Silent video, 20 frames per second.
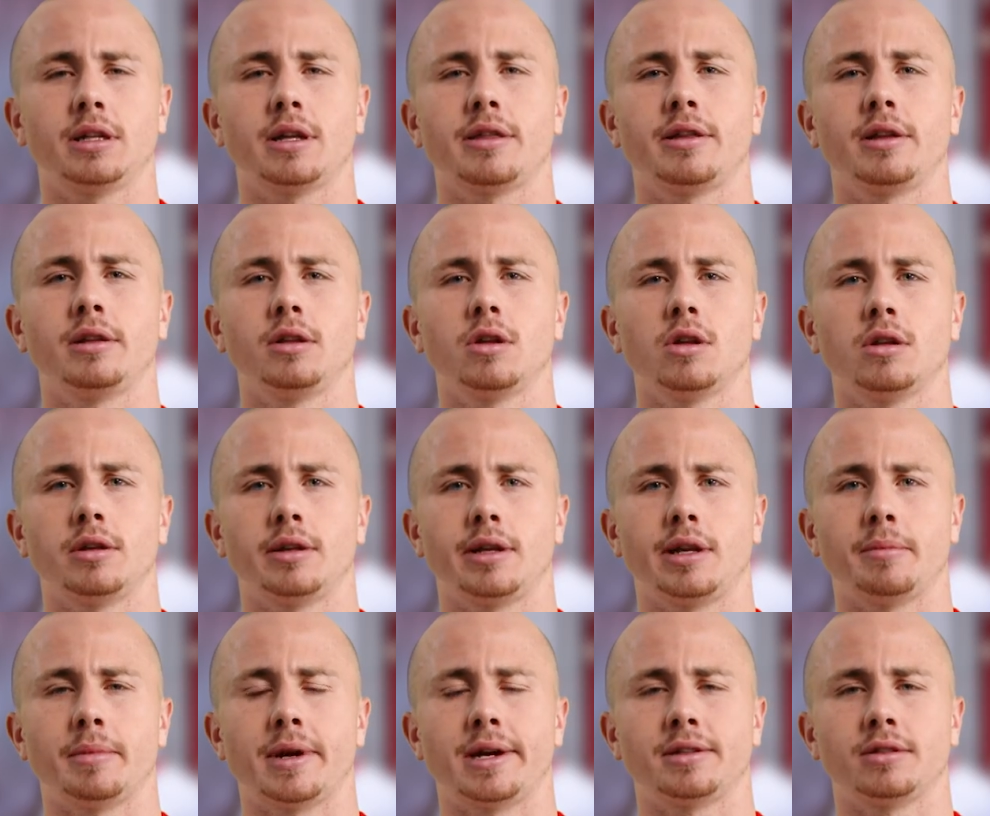it, I think, the other day
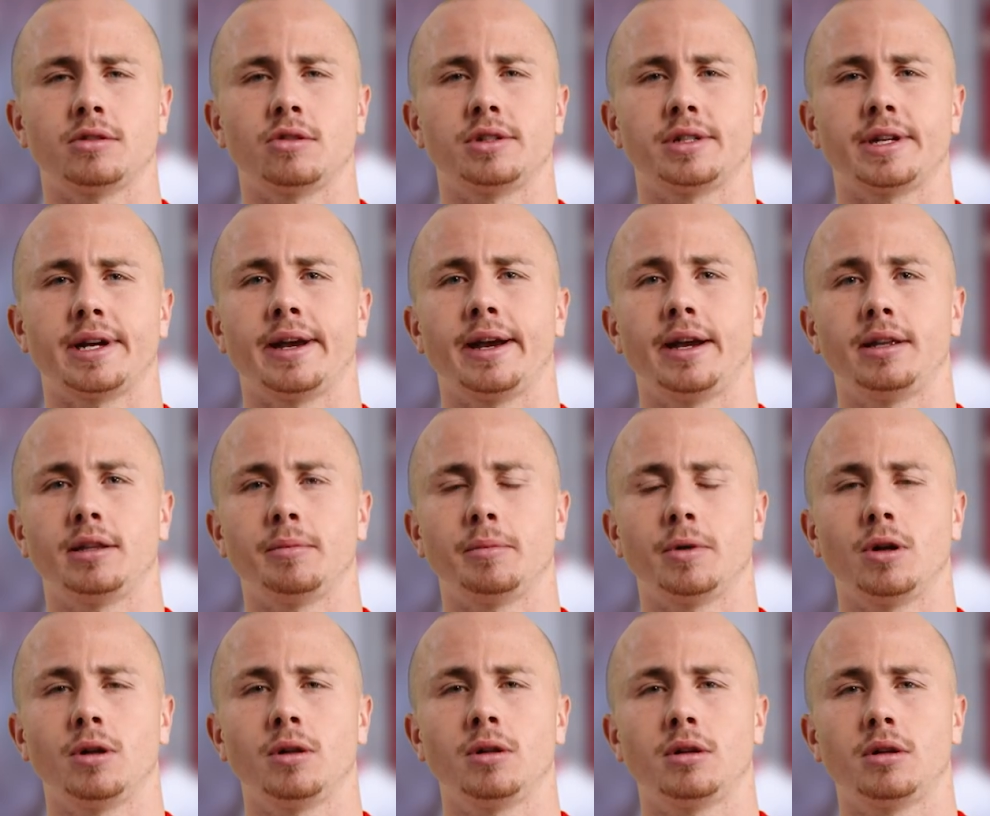in my stories. I hate them
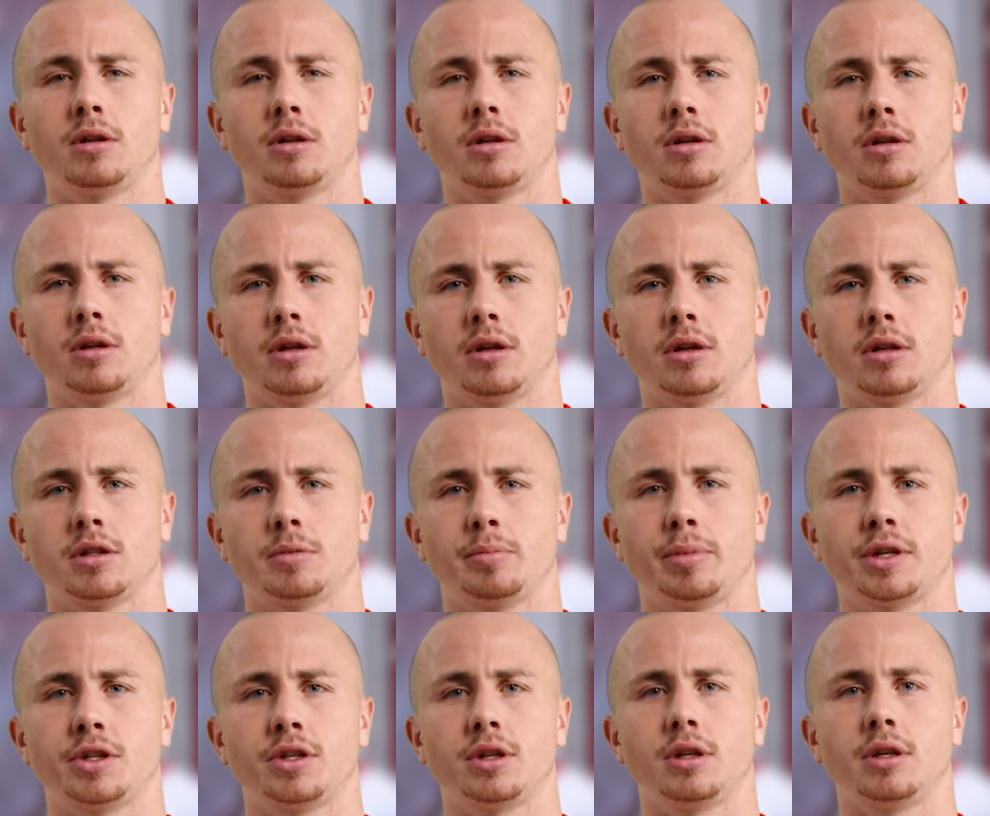all, uh,
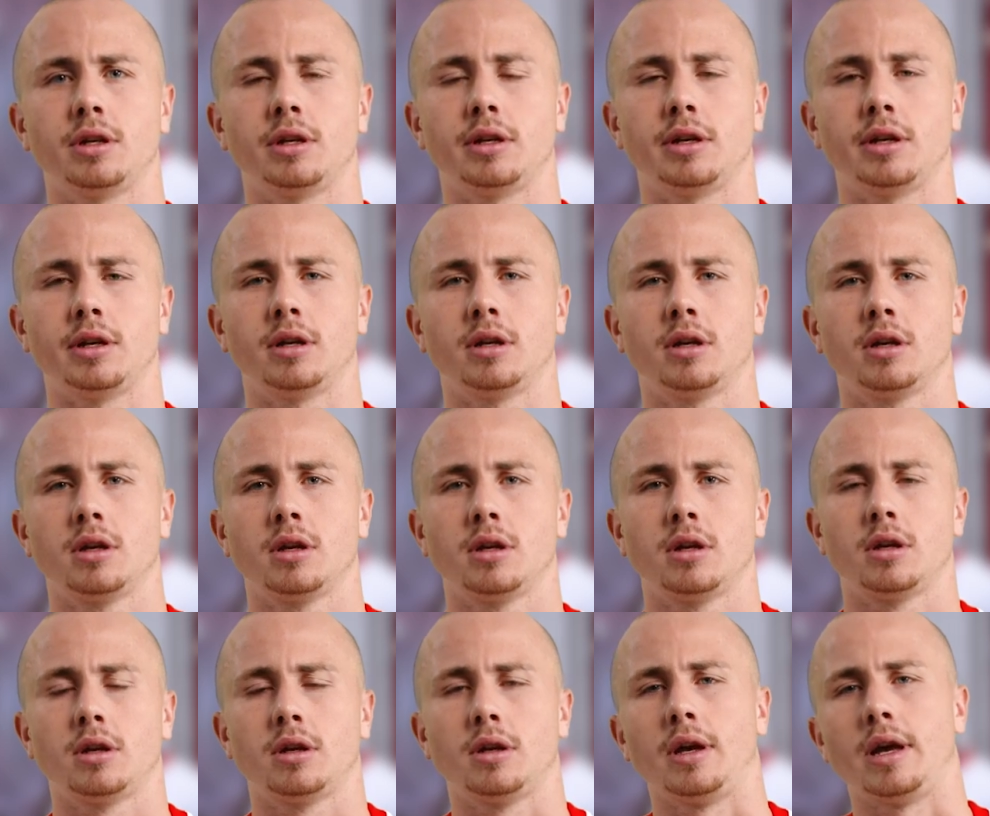especially
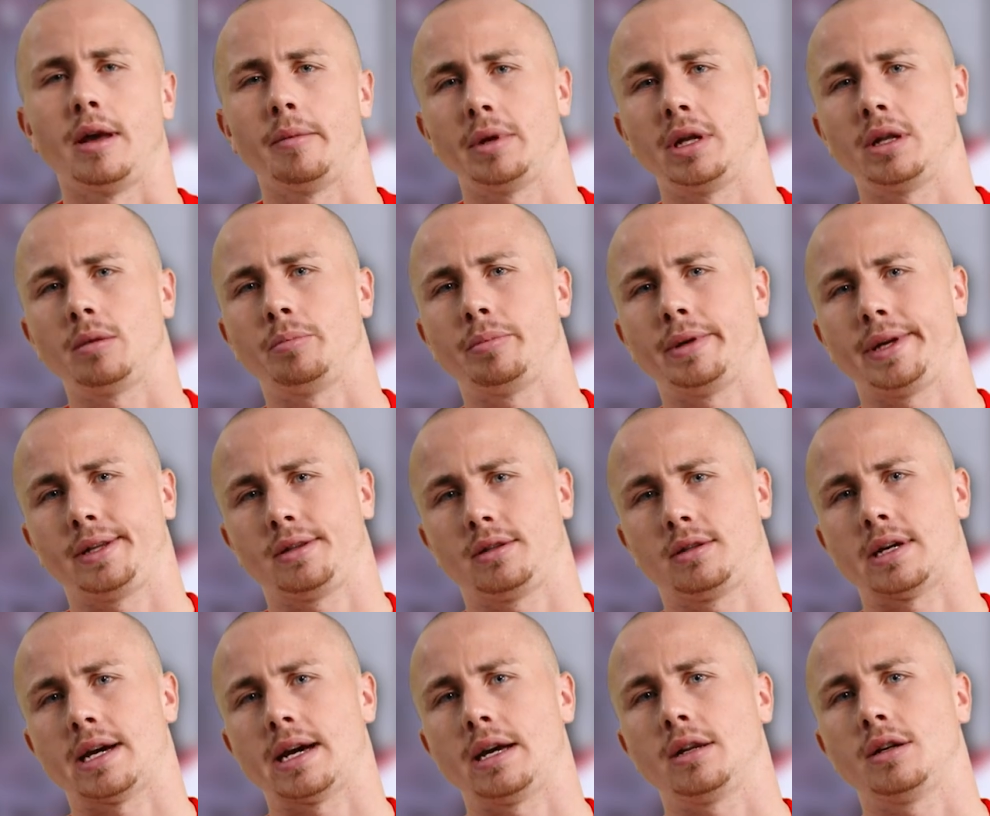Emil, Pete,
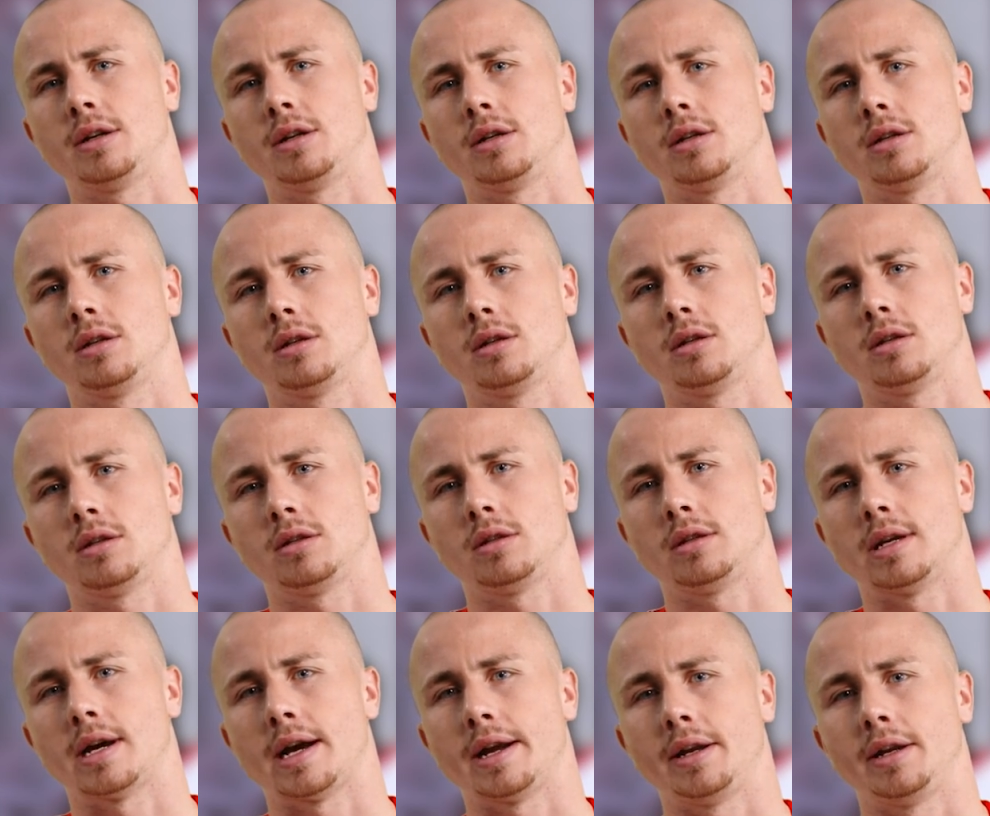Tyler,
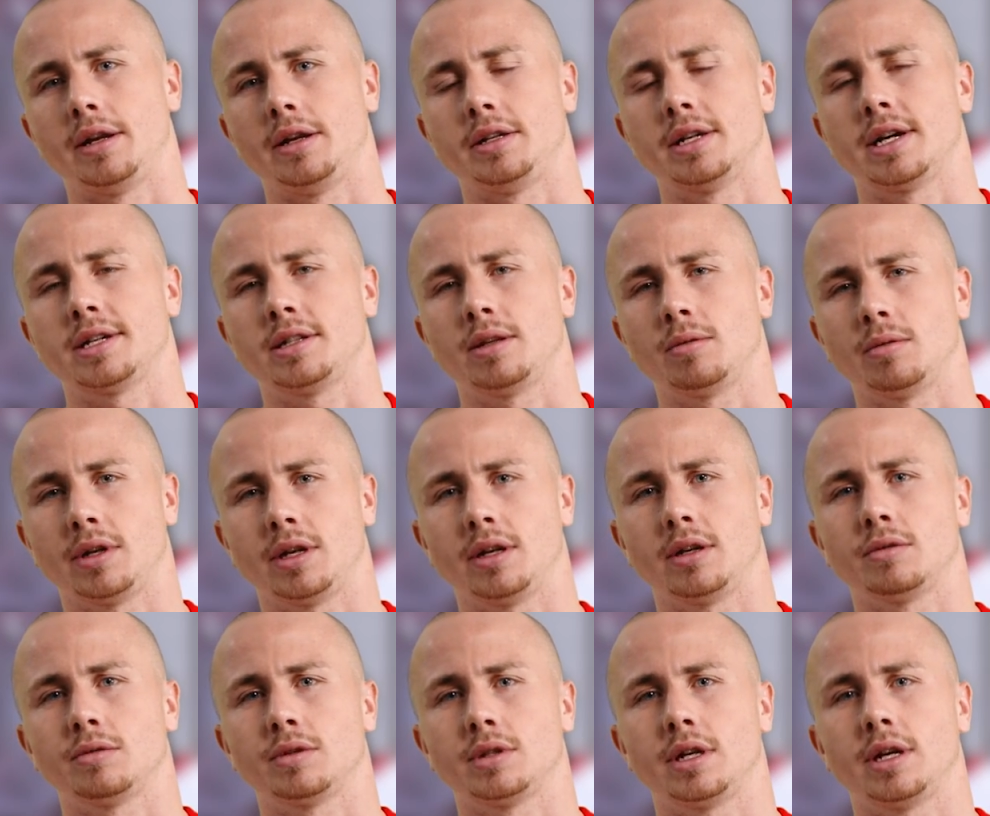Dani, Justin when he
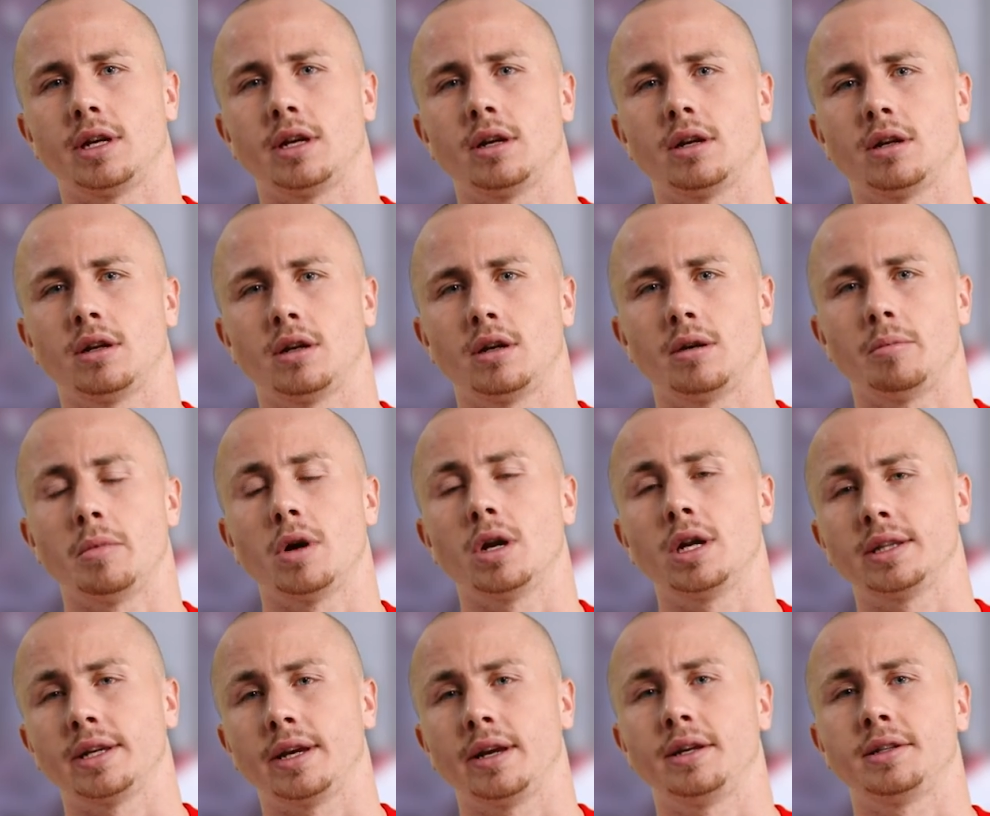was here.
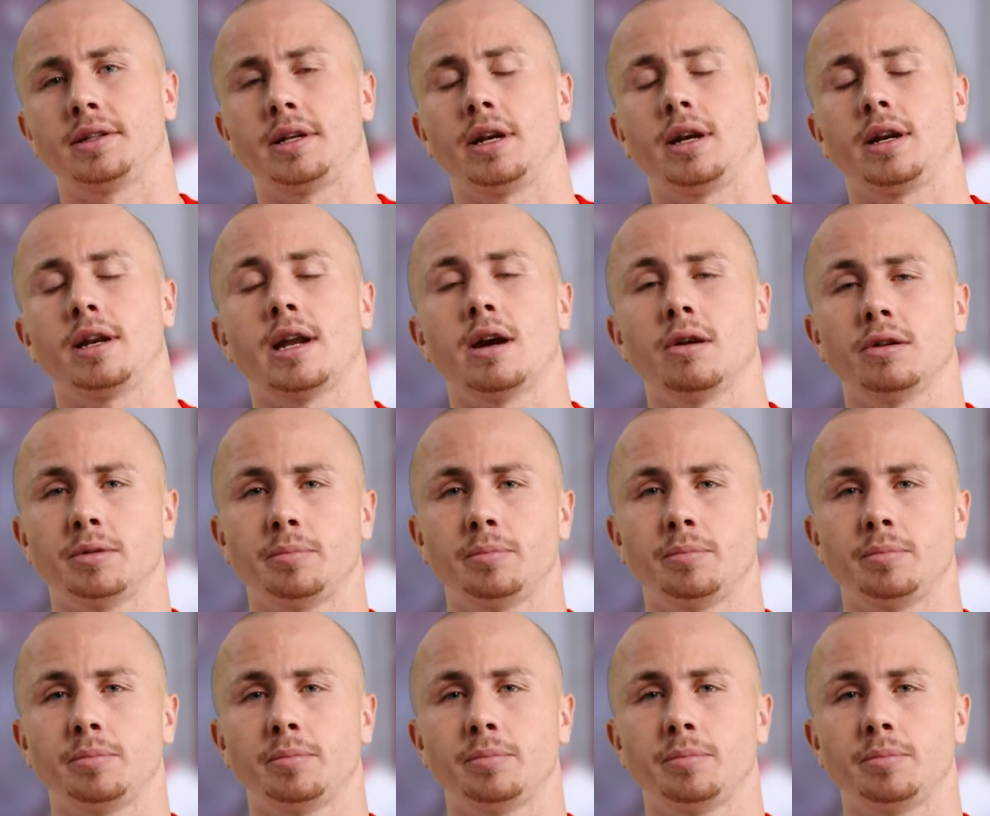Molota, he's here now.